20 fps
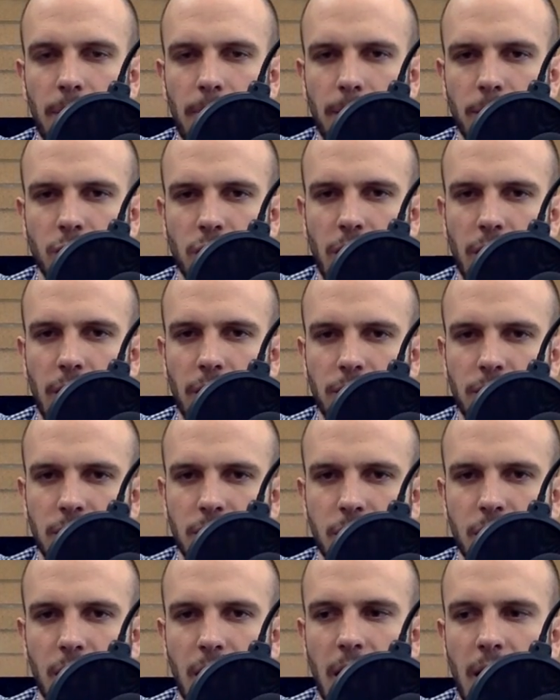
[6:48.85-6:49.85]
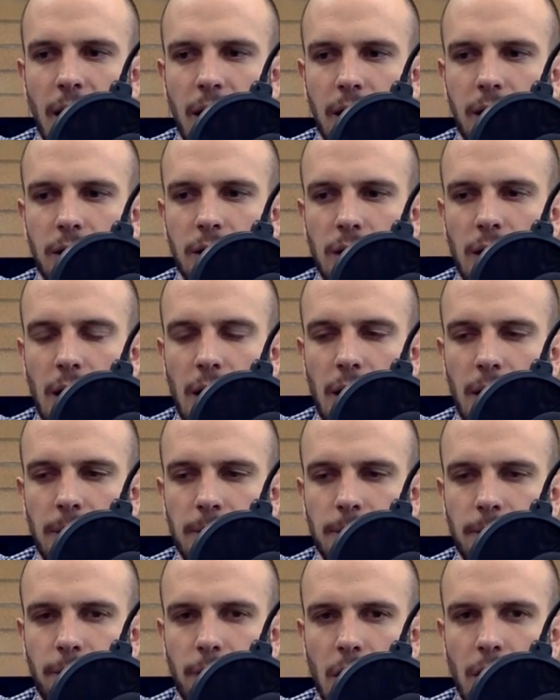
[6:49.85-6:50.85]
Shout out to Slack.
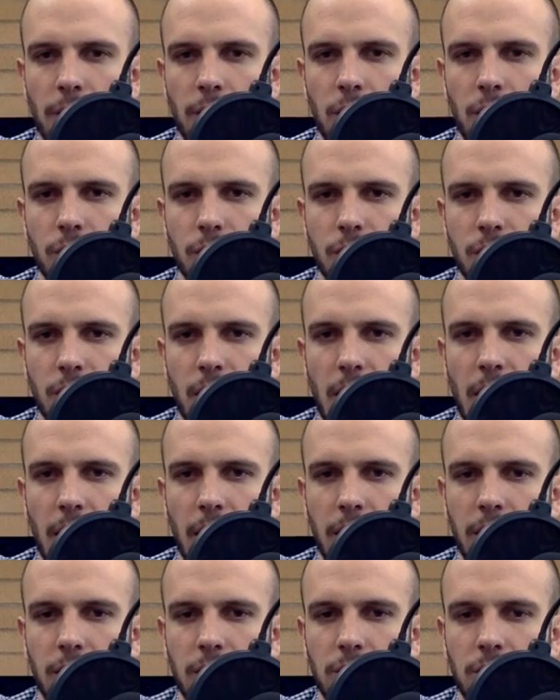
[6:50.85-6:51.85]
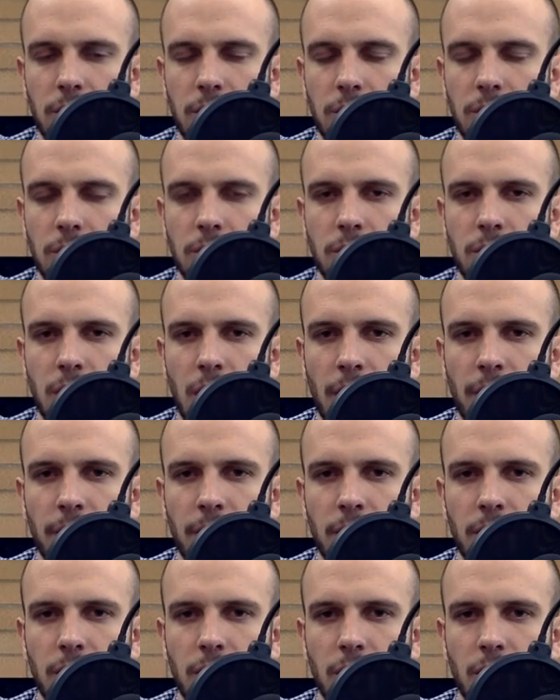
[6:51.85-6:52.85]
If you haven't used Slack,
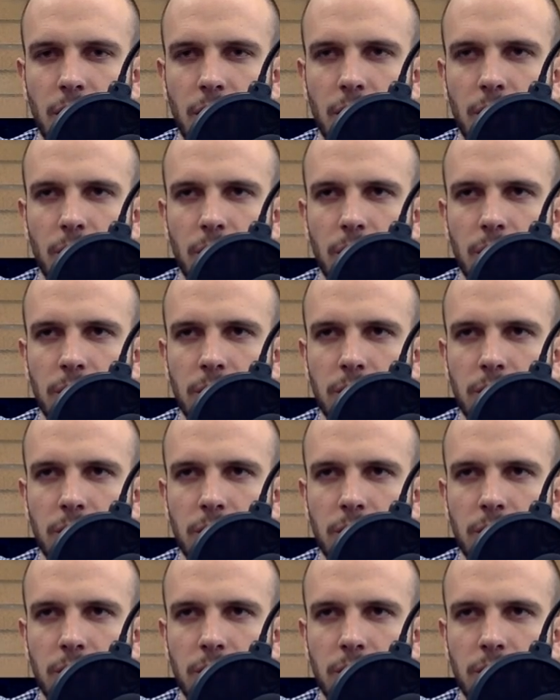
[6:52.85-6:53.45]
definitely look into it.